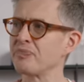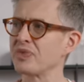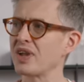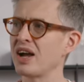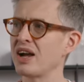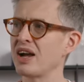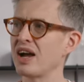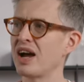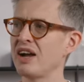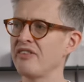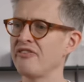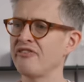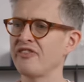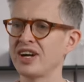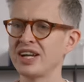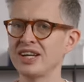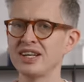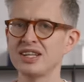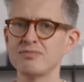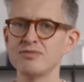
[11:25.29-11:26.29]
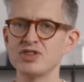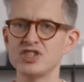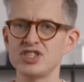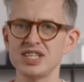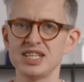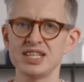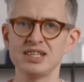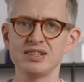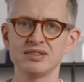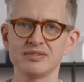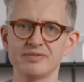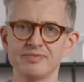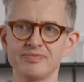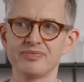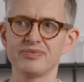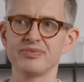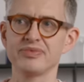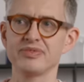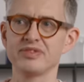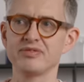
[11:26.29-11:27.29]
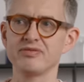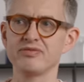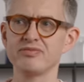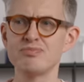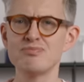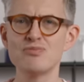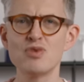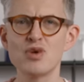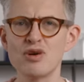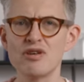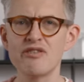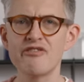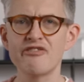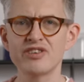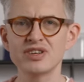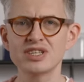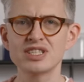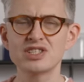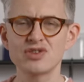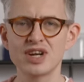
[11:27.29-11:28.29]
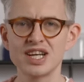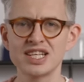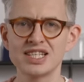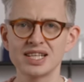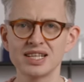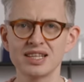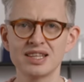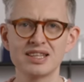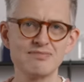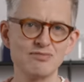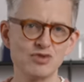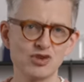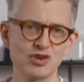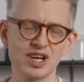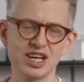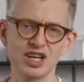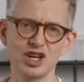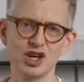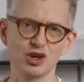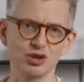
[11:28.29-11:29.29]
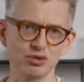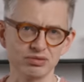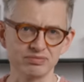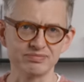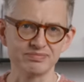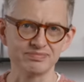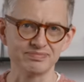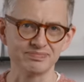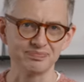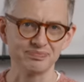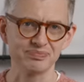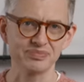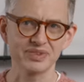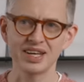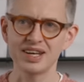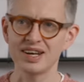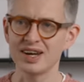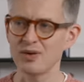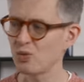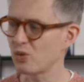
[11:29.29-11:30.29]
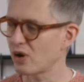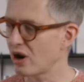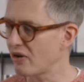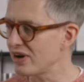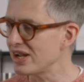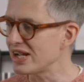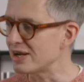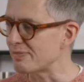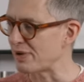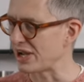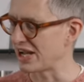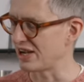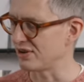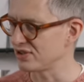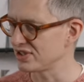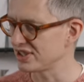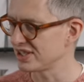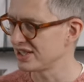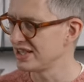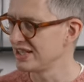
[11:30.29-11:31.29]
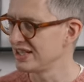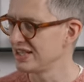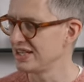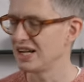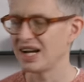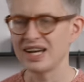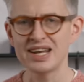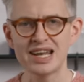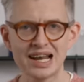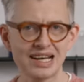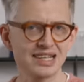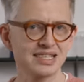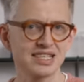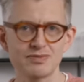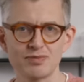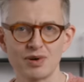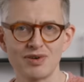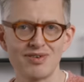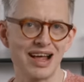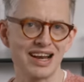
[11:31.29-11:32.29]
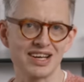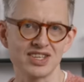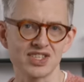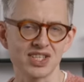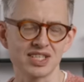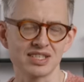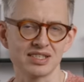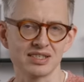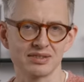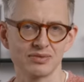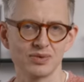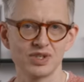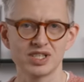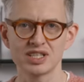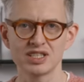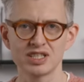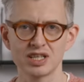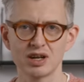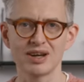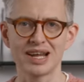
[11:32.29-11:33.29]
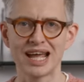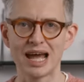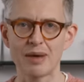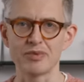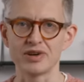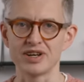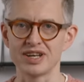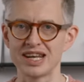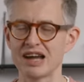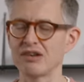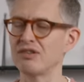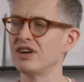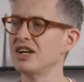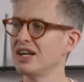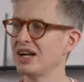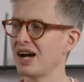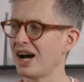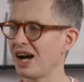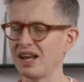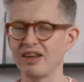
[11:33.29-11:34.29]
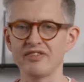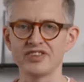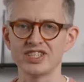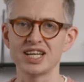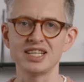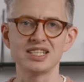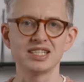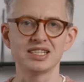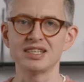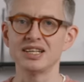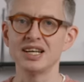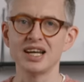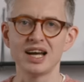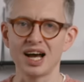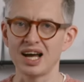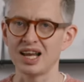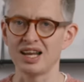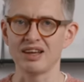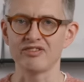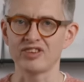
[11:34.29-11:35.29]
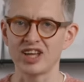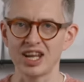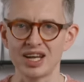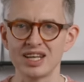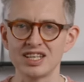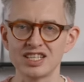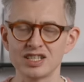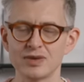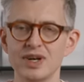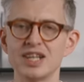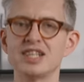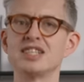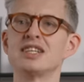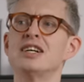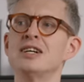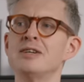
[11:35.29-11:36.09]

I find the machine more frustrating the more I know. And I worry about analysis paralysis, which can totally happen. Now, I love data, I love getting into it,